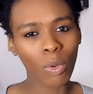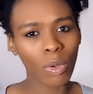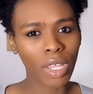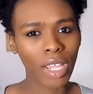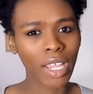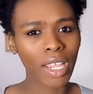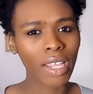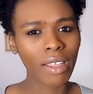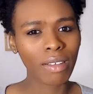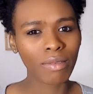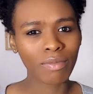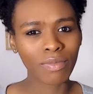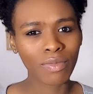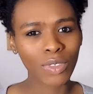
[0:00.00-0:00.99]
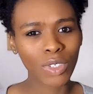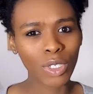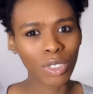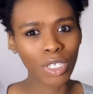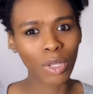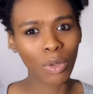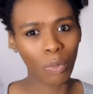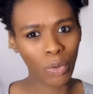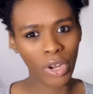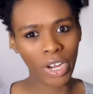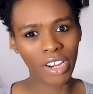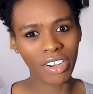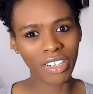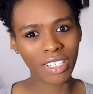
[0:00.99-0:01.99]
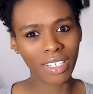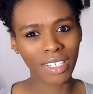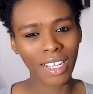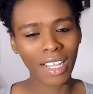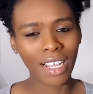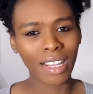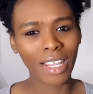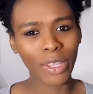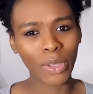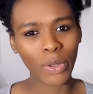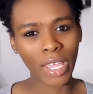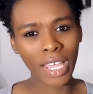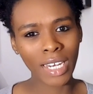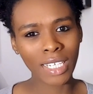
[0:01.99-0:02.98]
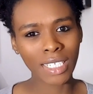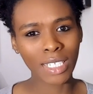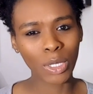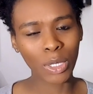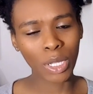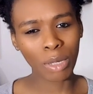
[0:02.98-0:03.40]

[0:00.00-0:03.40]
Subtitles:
okay, you're looking weird. Like your head is